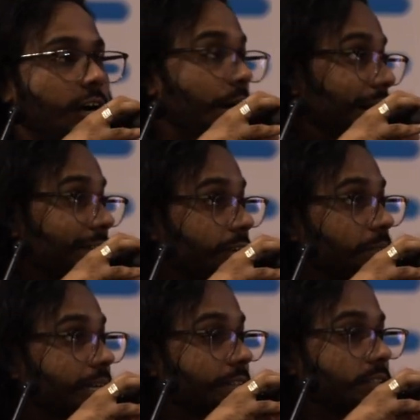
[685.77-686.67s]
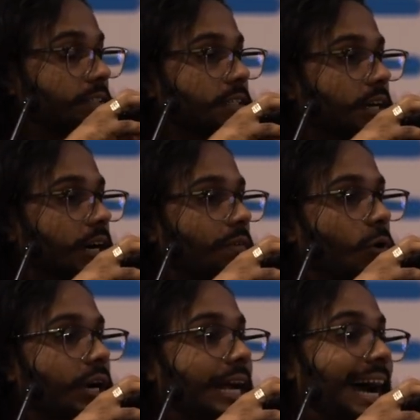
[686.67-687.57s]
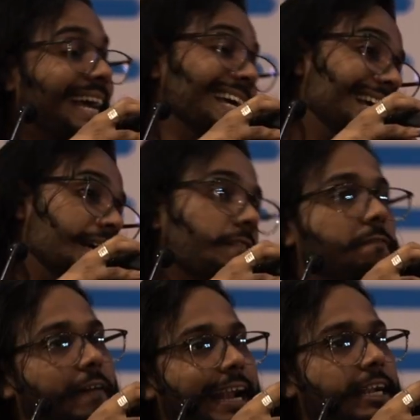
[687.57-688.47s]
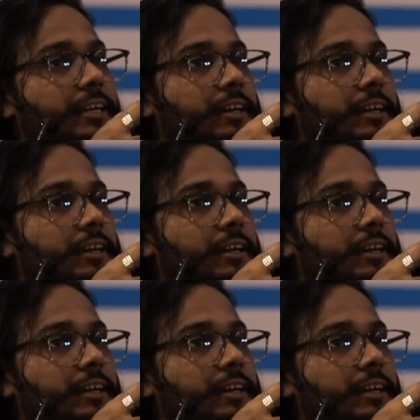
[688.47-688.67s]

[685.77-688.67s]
Apart from this, what I felt